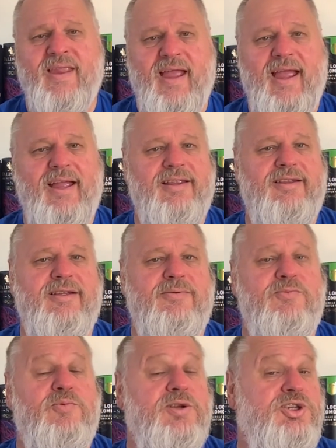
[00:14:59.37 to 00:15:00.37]

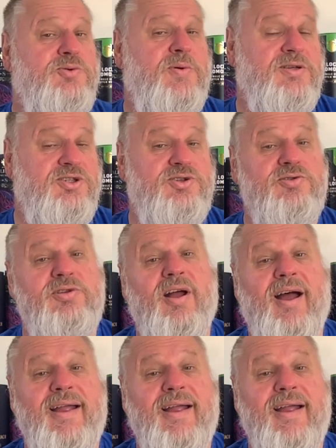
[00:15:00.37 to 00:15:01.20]
and which one should I